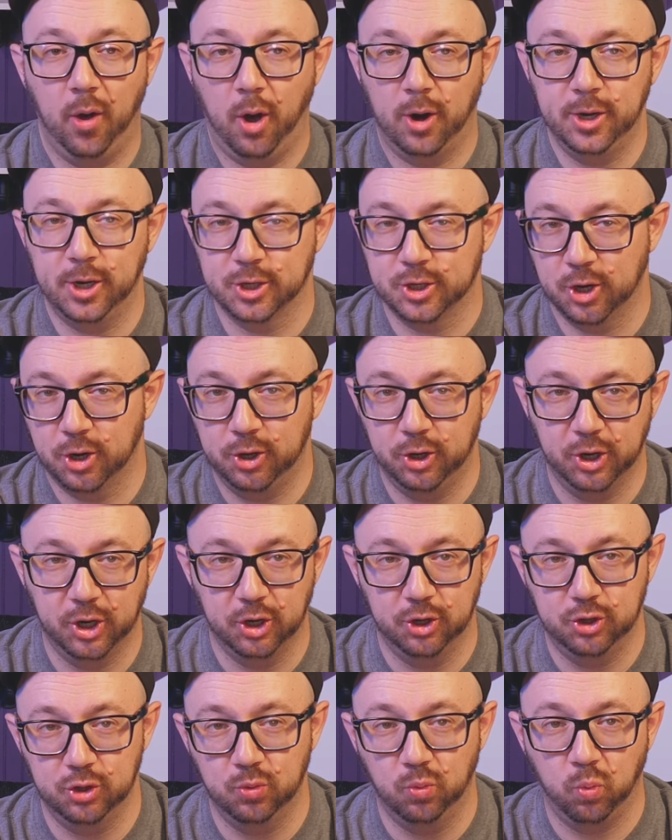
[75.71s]
on your turn, you're
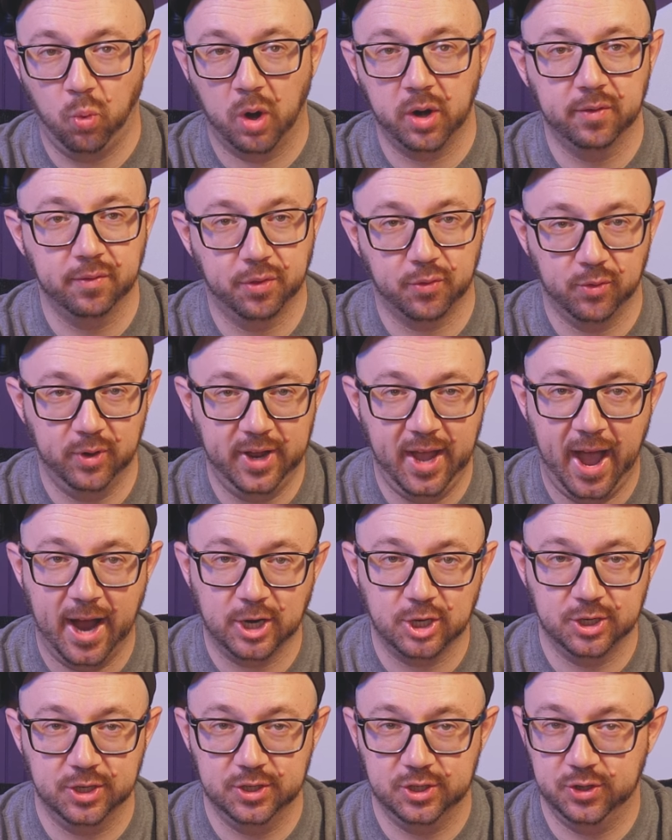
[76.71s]
going to do one of 3
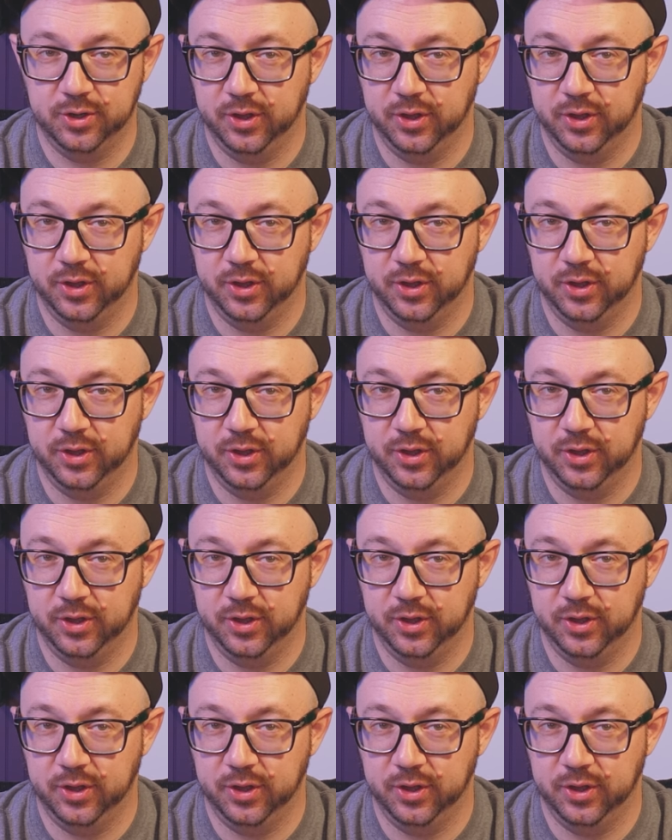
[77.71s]
actions.